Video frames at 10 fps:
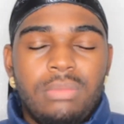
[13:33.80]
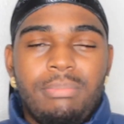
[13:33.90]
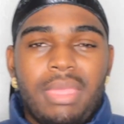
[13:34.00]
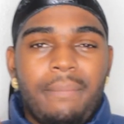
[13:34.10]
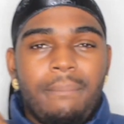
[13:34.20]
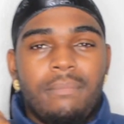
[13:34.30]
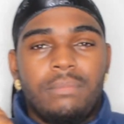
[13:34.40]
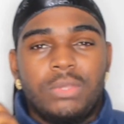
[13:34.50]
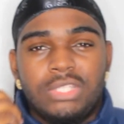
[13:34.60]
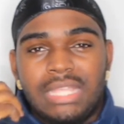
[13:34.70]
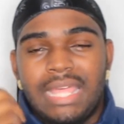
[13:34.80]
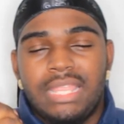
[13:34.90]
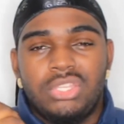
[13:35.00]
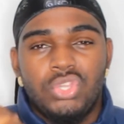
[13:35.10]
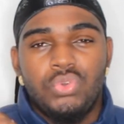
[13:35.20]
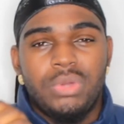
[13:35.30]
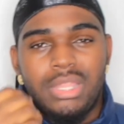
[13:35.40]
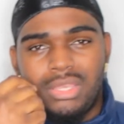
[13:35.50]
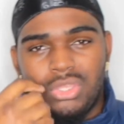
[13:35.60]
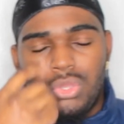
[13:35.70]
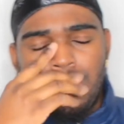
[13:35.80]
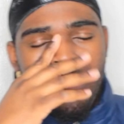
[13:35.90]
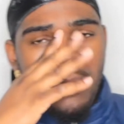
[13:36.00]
Man, let it do what it do.